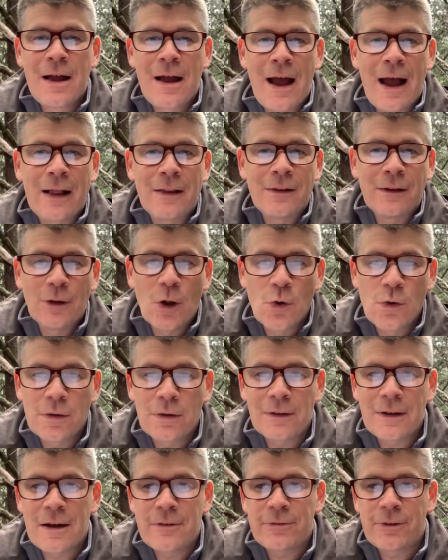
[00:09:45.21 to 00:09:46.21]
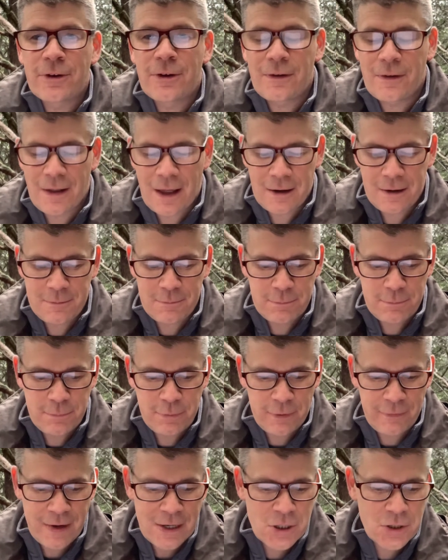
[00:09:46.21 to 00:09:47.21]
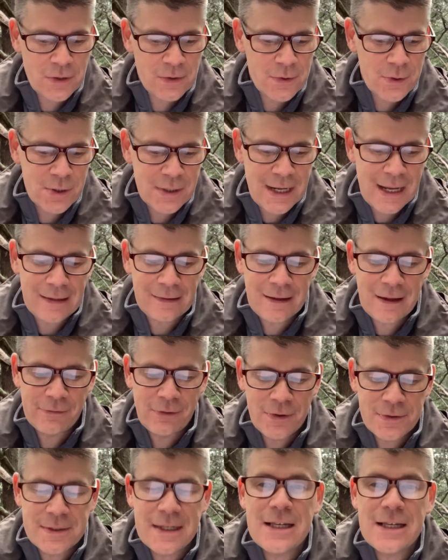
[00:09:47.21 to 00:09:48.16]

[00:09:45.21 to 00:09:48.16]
at the local level, at provincial or state levels.